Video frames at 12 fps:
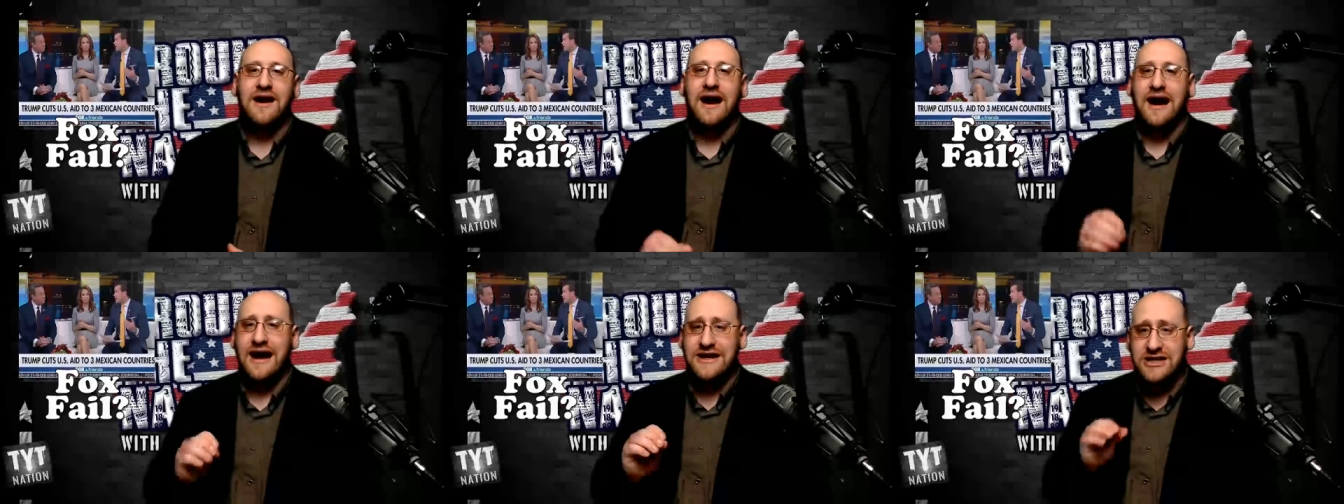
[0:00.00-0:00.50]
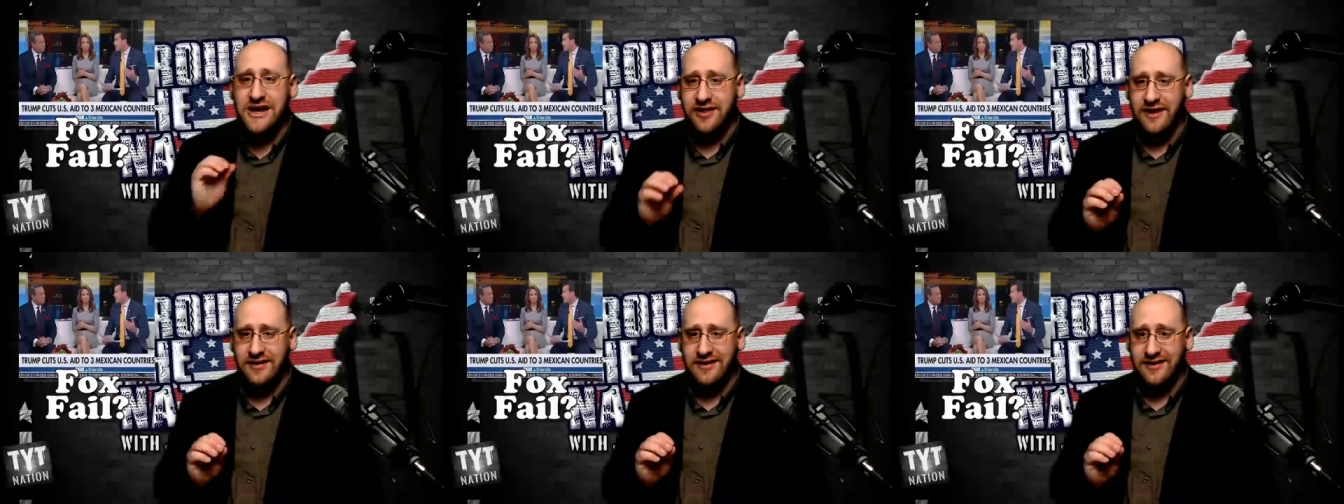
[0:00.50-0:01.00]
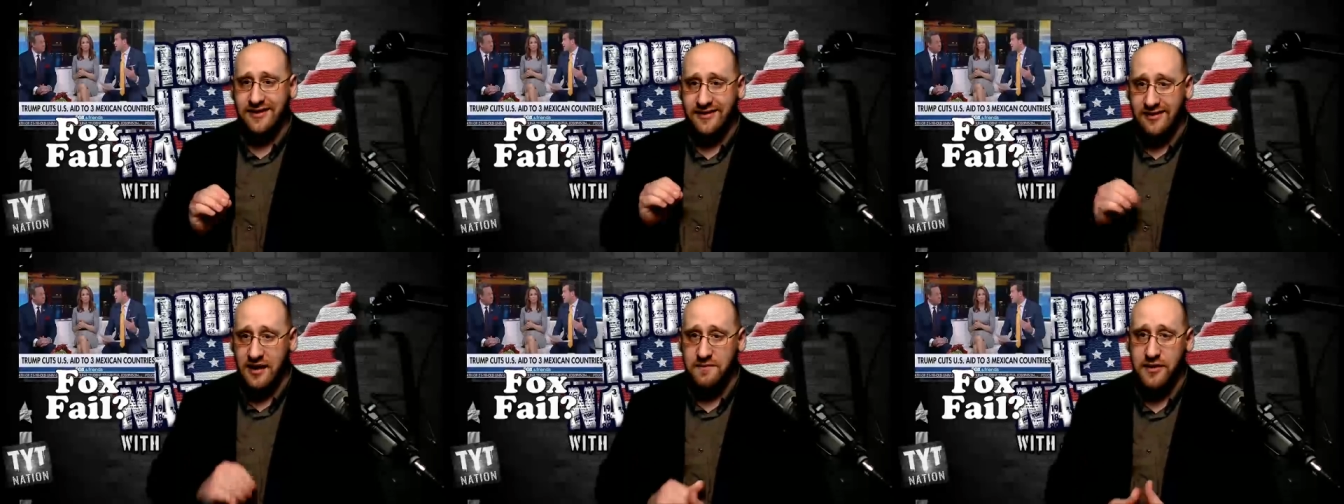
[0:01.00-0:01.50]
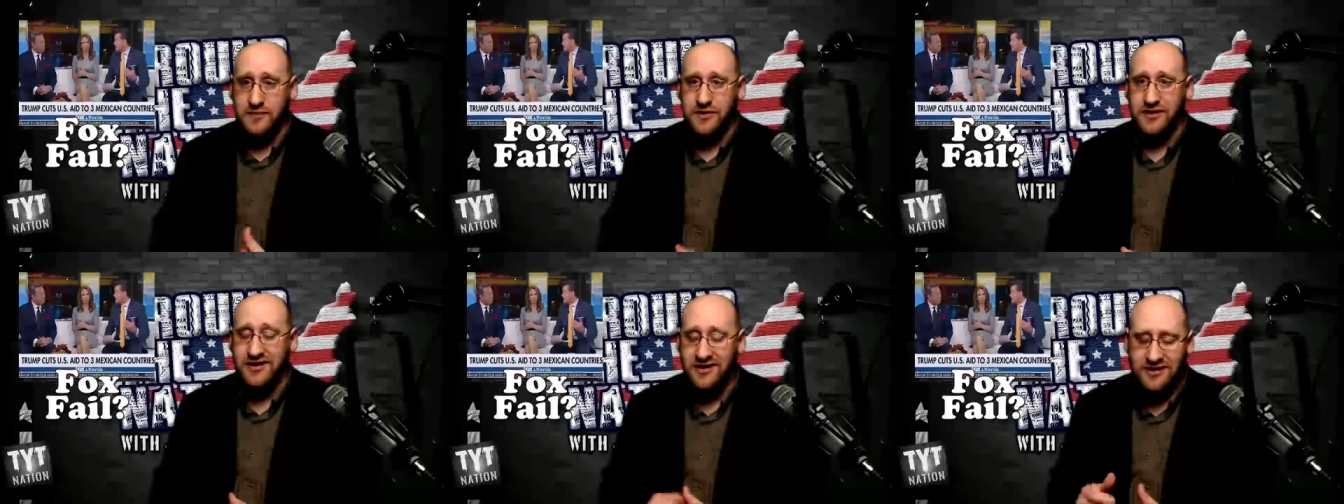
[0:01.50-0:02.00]
I actually think that this is on
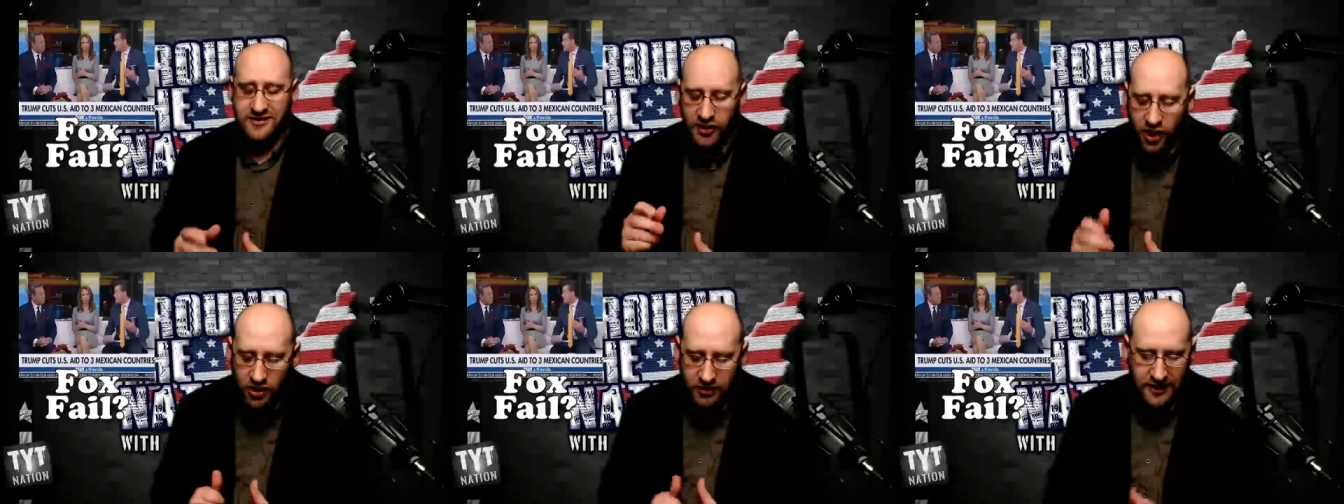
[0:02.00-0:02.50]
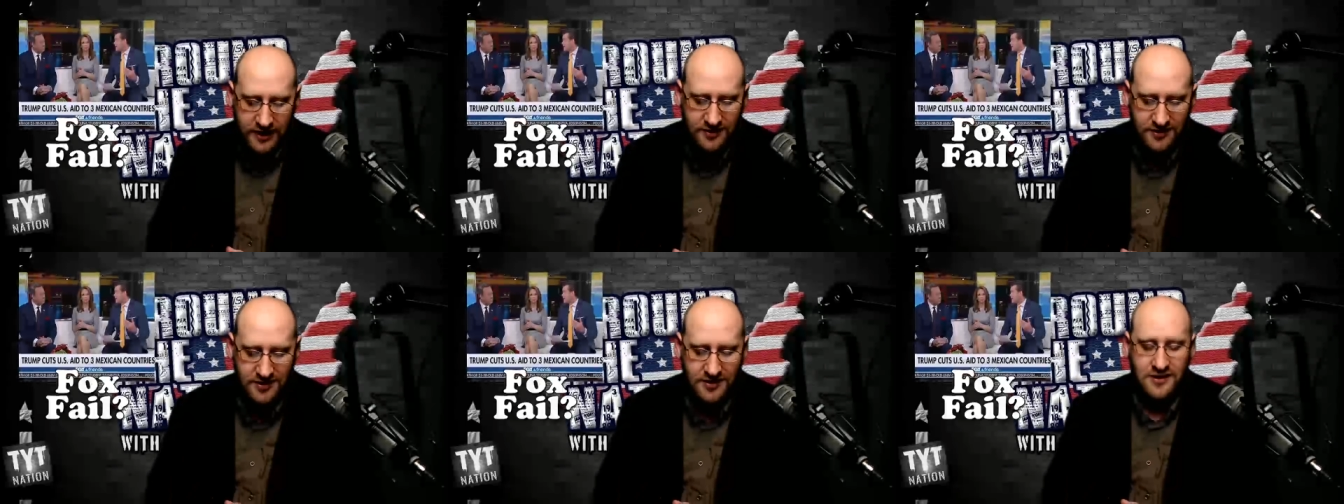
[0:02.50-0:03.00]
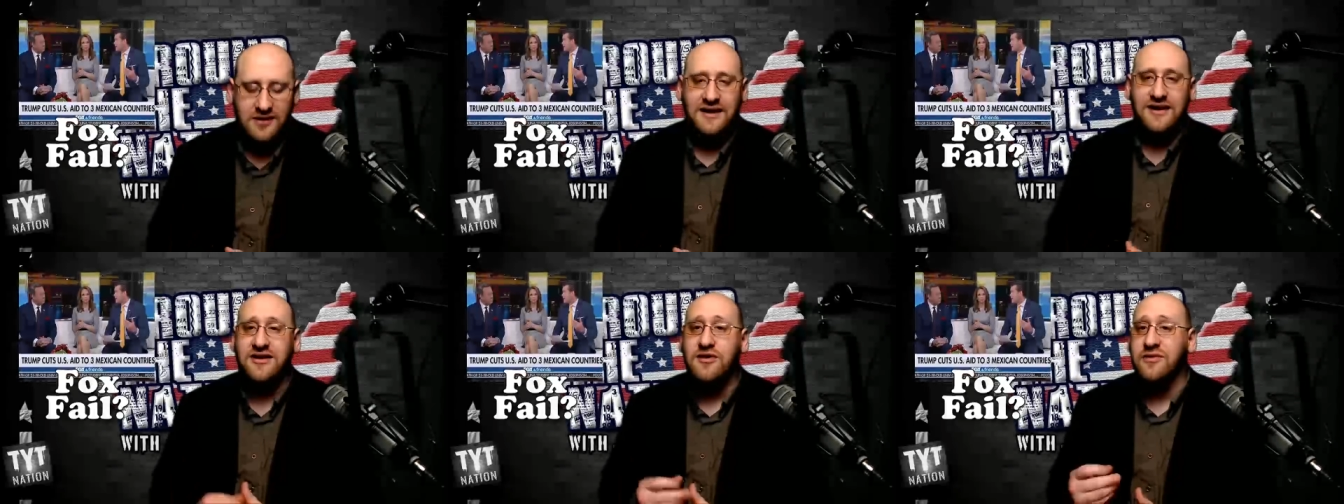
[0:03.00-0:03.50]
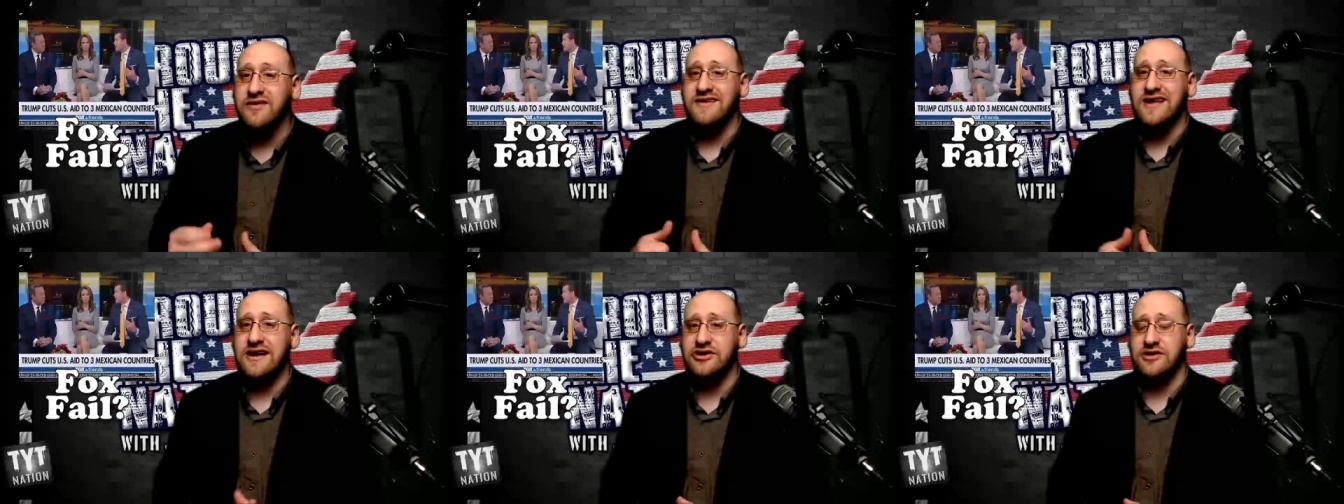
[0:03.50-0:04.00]
purpose. This is targeted. I think it was
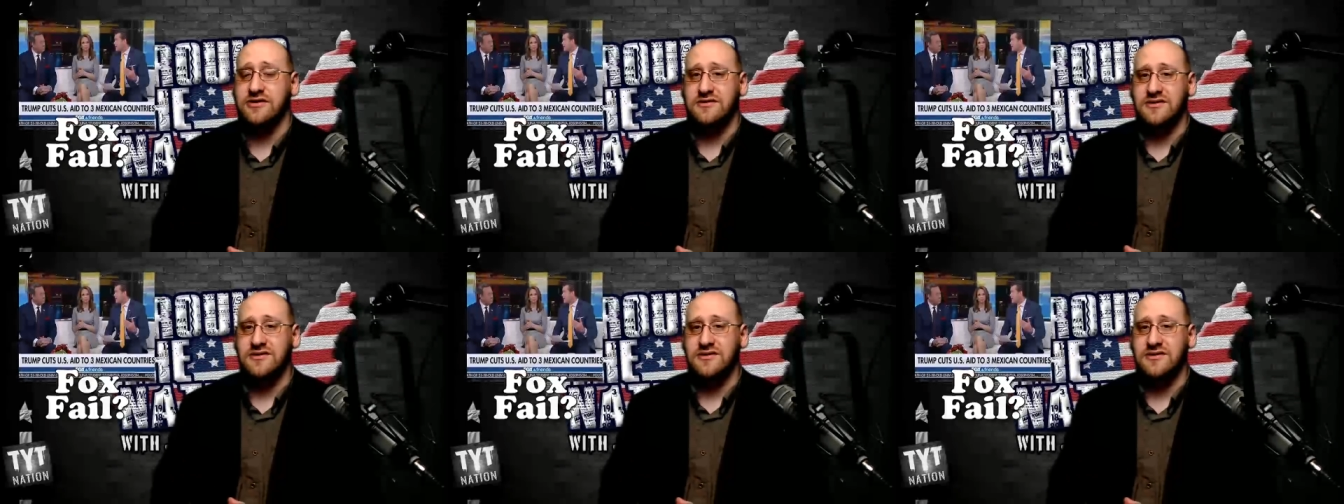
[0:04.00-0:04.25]
intentional.